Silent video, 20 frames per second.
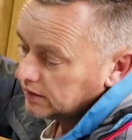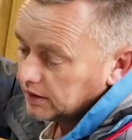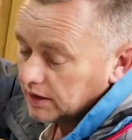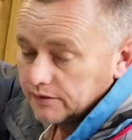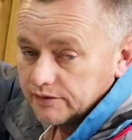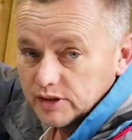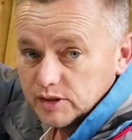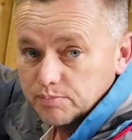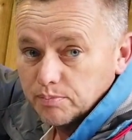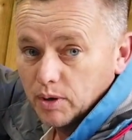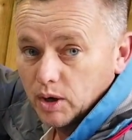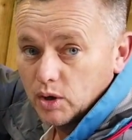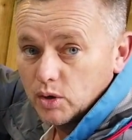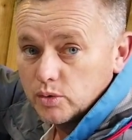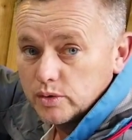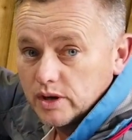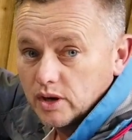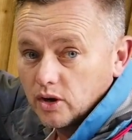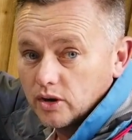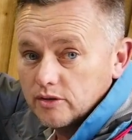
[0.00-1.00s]
If it's blue,
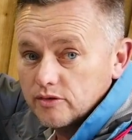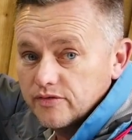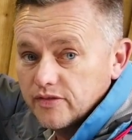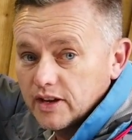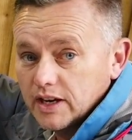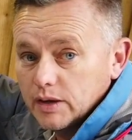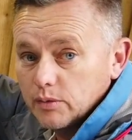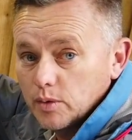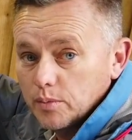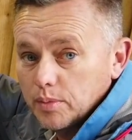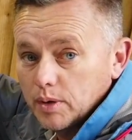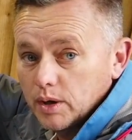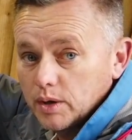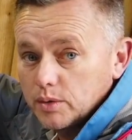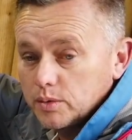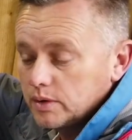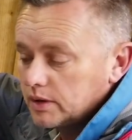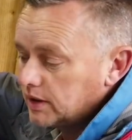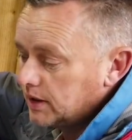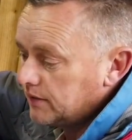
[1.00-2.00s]
you've got to fill it with blue.